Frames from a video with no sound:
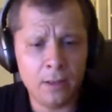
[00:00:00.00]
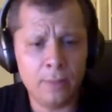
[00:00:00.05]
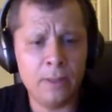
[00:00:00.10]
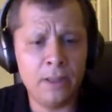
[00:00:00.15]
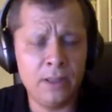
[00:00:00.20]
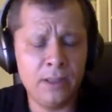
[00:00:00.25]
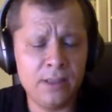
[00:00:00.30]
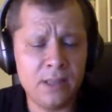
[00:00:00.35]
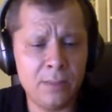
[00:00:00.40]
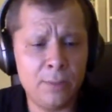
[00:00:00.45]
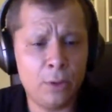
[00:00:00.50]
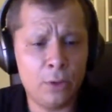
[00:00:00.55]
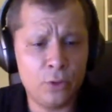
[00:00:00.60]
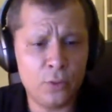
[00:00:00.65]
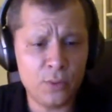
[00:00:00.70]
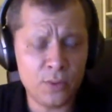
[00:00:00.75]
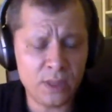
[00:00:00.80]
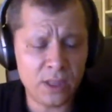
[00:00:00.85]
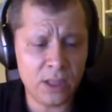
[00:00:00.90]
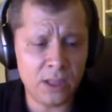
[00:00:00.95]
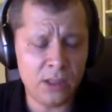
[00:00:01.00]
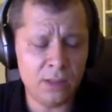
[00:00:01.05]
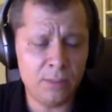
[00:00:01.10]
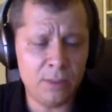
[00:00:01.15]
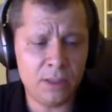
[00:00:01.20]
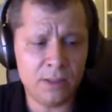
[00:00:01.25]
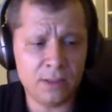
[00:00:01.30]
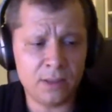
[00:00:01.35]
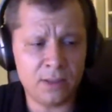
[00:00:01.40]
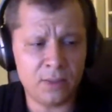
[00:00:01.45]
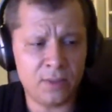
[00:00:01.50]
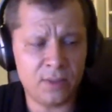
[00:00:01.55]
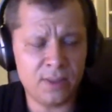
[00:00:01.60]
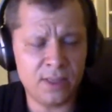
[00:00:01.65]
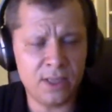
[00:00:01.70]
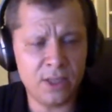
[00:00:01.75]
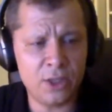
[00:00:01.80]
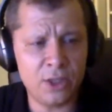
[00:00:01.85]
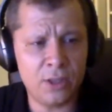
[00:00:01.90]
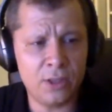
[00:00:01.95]
nobody is able to see, because the
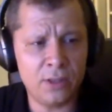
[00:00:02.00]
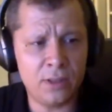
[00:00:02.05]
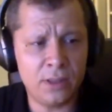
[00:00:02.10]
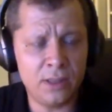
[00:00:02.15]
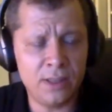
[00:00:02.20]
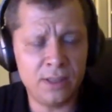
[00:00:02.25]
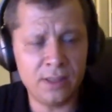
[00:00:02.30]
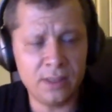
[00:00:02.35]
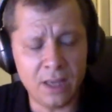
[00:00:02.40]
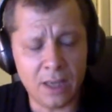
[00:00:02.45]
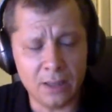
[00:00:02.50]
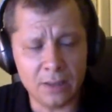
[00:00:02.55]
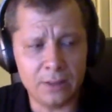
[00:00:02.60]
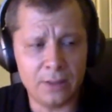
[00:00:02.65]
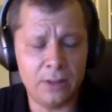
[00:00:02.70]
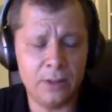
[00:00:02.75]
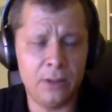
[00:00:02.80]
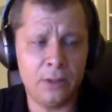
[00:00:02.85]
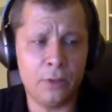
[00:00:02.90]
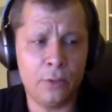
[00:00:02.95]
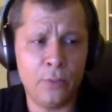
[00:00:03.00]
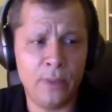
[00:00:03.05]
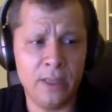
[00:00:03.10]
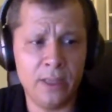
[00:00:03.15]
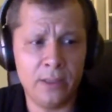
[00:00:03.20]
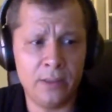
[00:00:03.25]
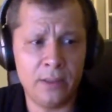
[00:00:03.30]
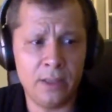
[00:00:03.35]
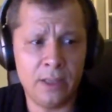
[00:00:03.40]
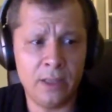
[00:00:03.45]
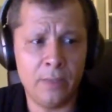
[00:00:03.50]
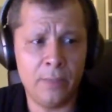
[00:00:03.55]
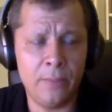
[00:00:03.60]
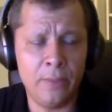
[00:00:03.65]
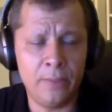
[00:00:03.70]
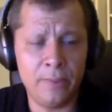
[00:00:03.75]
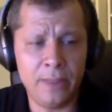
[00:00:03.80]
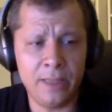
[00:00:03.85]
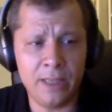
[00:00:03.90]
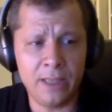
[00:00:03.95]
transaction is not, written on a
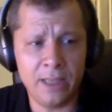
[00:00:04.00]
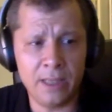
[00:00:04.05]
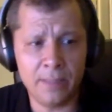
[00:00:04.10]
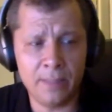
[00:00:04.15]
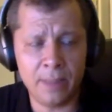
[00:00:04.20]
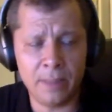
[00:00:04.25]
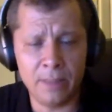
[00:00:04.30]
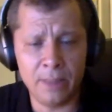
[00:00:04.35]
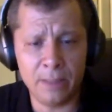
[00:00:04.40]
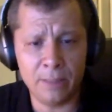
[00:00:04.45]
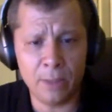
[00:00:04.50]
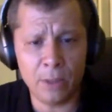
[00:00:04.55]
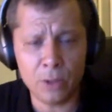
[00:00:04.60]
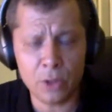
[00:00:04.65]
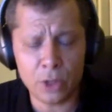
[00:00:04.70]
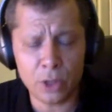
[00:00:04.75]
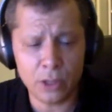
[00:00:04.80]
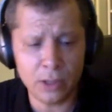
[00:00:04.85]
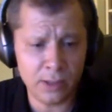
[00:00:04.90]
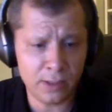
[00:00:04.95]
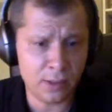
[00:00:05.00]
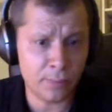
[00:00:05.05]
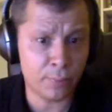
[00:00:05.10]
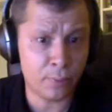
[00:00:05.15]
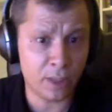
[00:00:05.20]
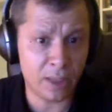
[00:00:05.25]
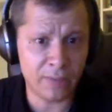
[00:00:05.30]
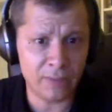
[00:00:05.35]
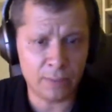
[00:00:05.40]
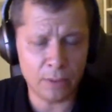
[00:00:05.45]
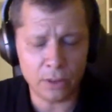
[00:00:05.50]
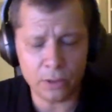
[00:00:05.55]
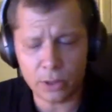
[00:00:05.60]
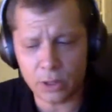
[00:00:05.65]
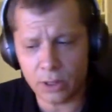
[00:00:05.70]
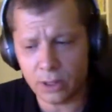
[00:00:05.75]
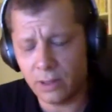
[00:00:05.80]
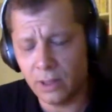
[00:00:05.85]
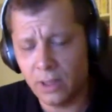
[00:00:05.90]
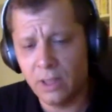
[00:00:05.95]
public blockchain. It's a private
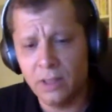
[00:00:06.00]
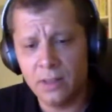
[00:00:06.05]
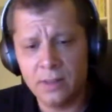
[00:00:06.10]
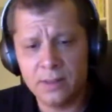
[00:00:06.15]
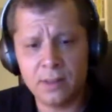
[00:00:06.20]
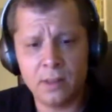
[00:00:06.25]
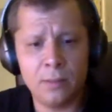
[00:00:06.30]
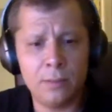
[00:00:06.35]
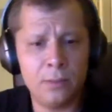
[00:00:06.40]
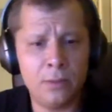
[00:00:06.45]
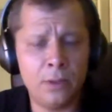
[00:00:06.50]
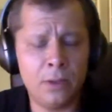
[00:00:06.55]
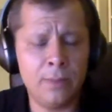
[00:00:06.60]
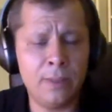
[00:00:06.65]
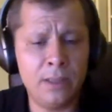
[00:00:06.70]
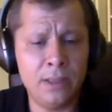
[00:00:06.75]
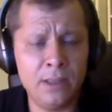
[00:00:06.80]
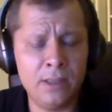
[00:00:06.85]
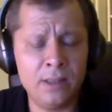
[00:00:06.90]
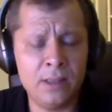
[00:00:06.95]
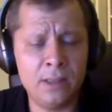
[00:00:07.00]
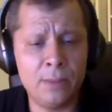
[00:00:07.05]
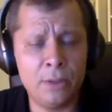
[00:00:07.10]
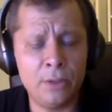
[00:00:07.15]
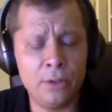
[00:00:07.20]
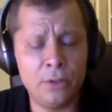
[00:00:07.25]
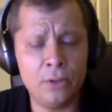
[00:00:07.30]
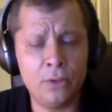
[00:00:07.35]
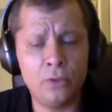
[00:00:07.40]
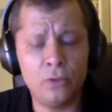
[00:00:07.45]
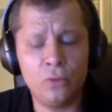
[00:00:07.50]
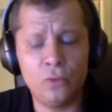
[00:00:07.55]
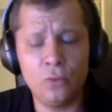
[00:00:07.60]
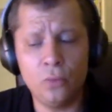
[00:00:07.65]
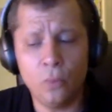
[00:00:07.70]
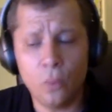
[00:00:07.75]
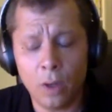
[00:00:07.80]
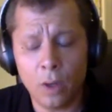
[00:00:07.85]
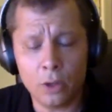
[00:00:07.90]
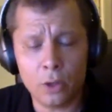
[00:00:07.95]
blockchain. So nobody is able, to
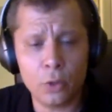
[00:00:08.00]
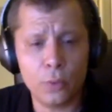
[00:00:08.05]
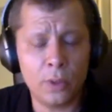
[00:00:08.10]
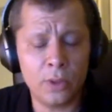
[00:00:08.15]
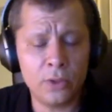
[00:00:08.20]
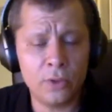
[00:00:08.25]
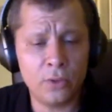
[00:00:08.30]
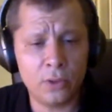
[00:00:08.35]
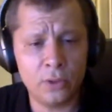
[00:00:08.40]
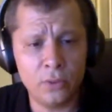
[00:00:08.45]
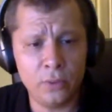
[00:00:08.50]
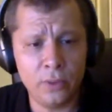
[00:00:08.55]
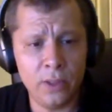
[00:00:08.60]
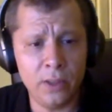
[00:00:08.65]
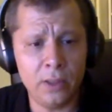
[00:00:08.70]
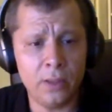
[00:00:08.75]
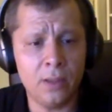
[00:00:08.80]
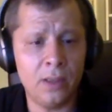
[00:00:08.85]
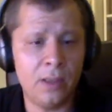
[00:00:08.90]
watch what you are doing